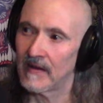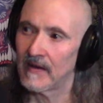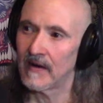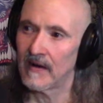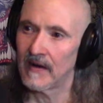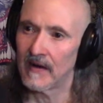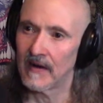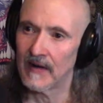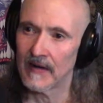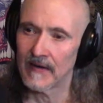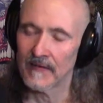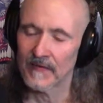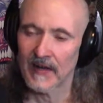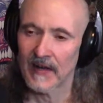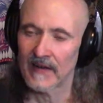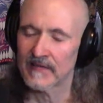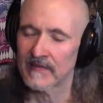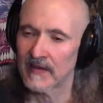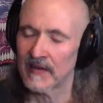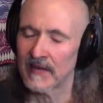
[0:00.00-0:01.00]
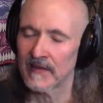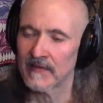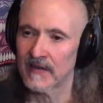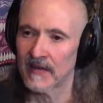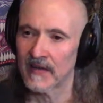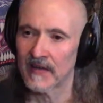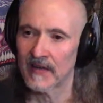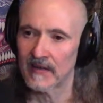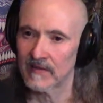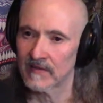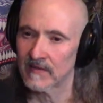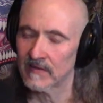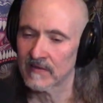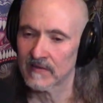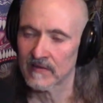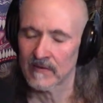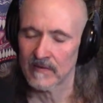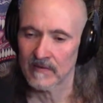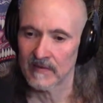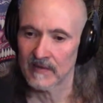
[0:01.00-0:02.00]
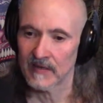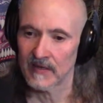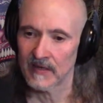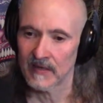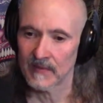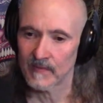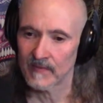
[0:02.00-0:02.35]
Uh, if that's anything, I certainly